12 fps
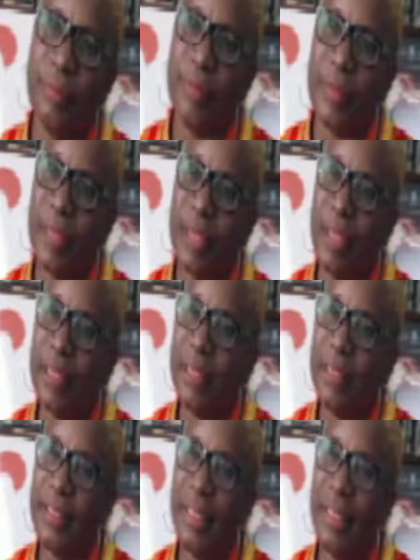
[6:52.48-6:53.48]
A good
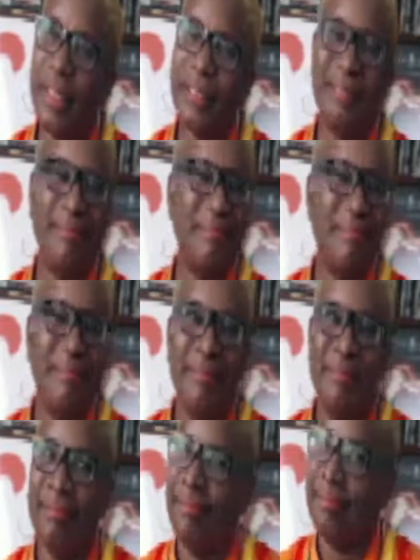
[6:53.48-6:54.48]
day. Mm-hmm
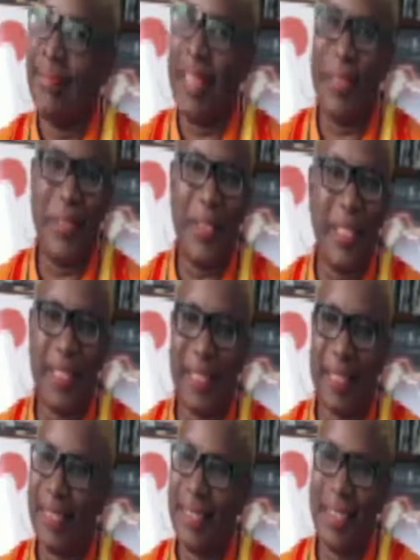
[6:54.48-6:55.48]
Every day is a good
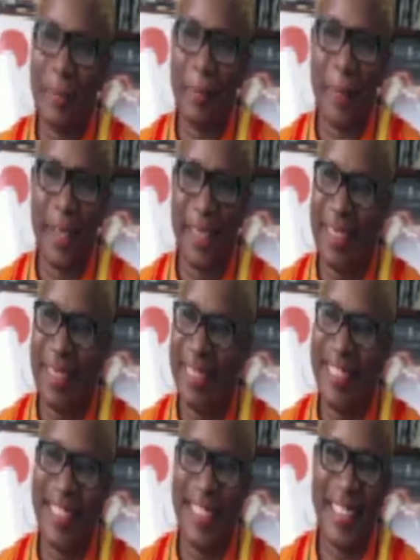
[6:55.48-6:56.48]
day. Man. Every day is a good
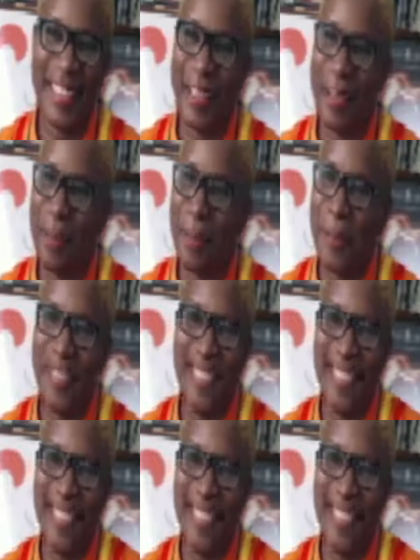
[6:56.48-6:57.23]
day. Get up.